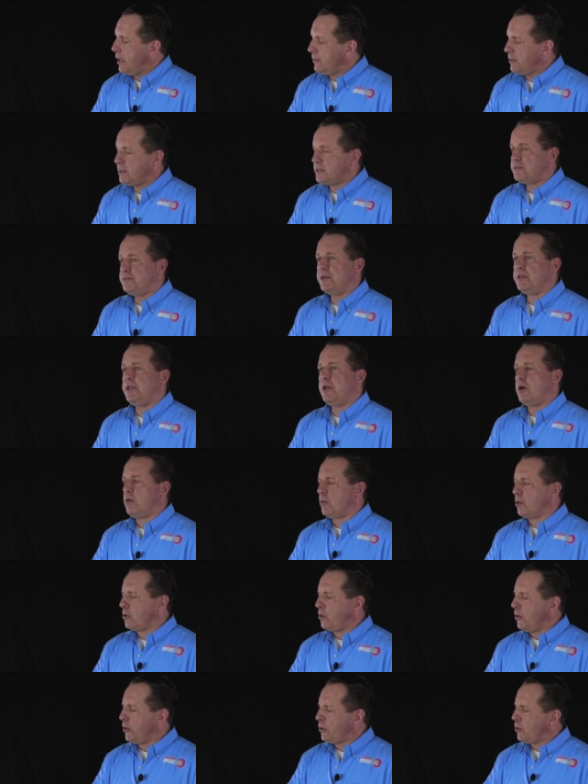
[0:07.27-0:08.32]
In this video,
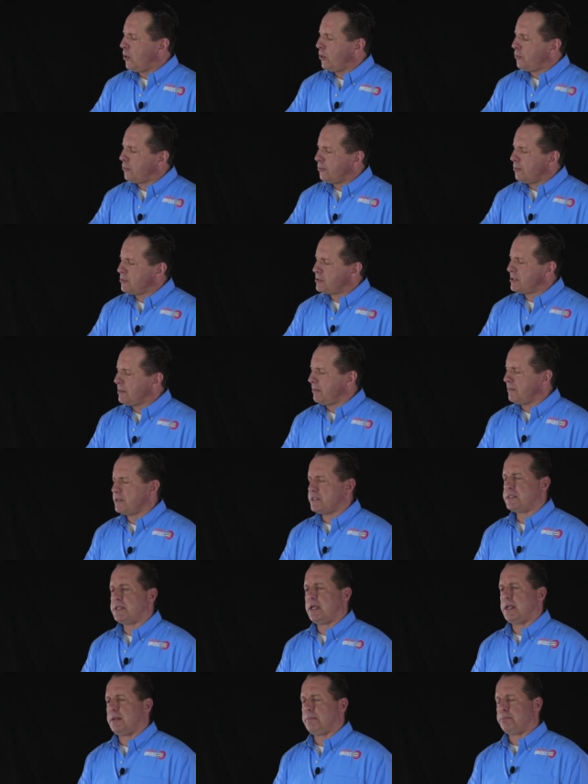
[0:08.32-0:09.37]
we're going to go through some of the
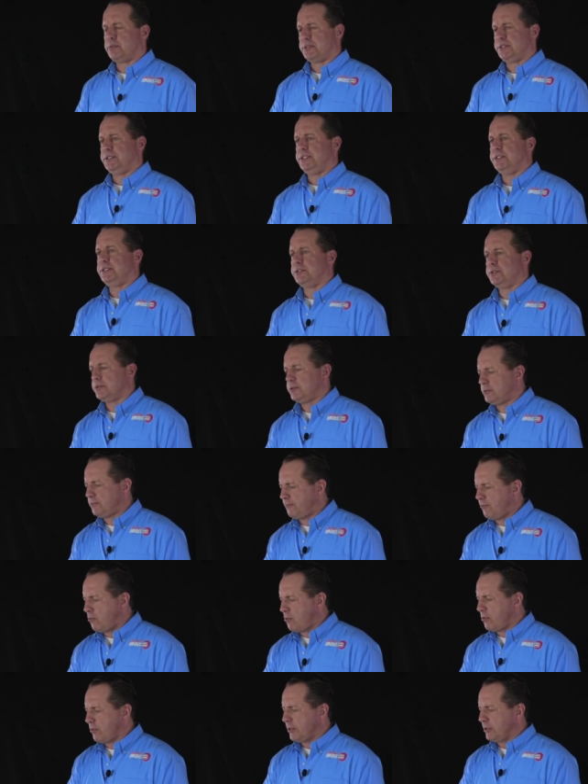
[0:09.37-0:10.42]
setup procedures
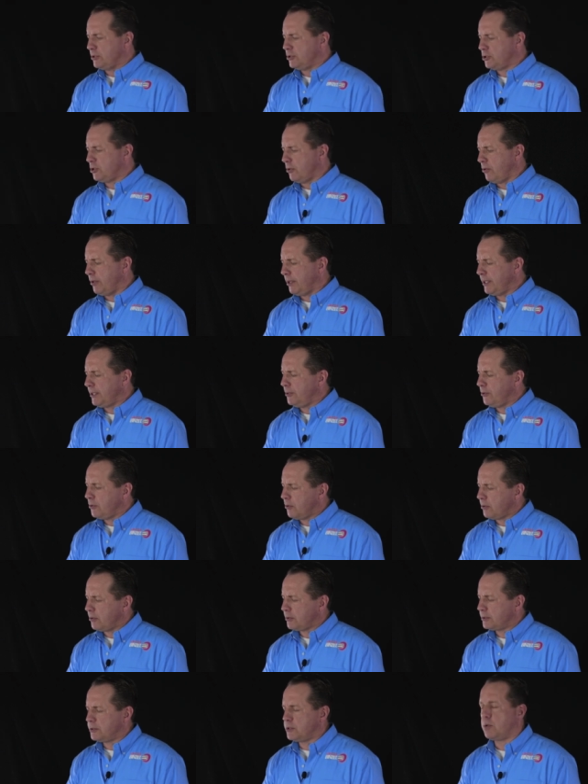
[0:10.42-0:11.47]
for ensuring
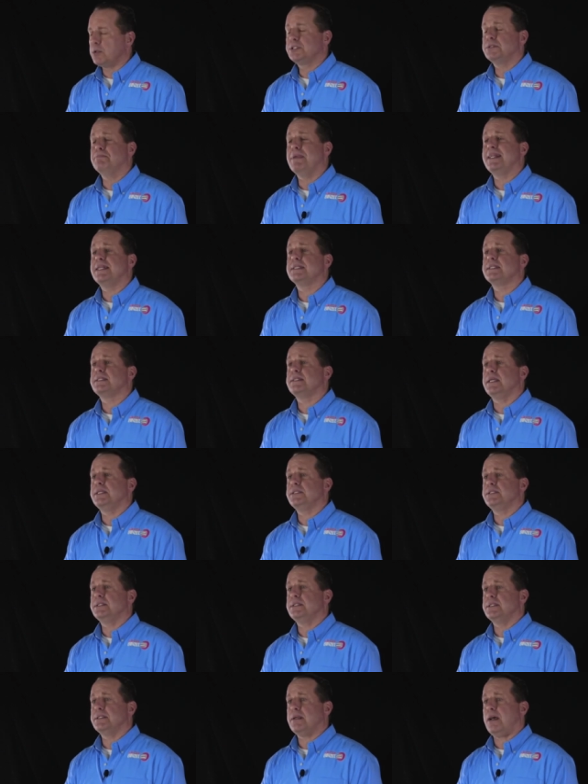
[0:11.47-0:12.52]
your torch maintenance
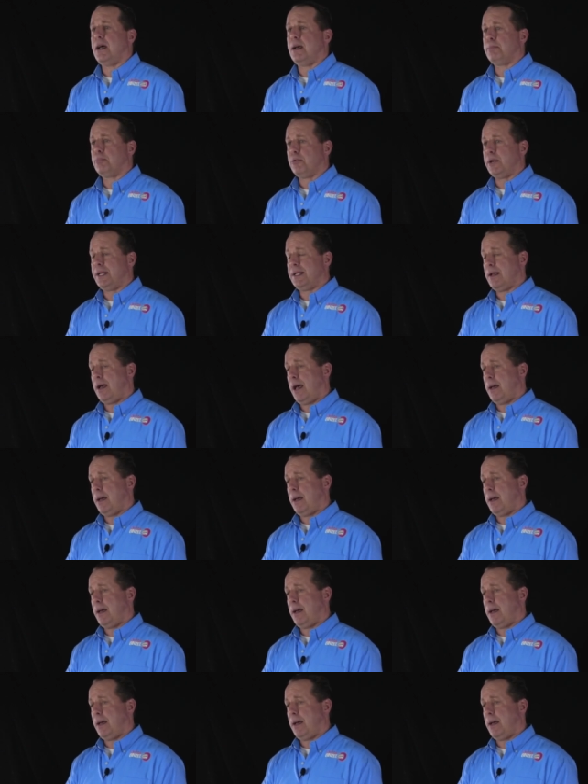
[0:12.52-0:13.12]
station is operating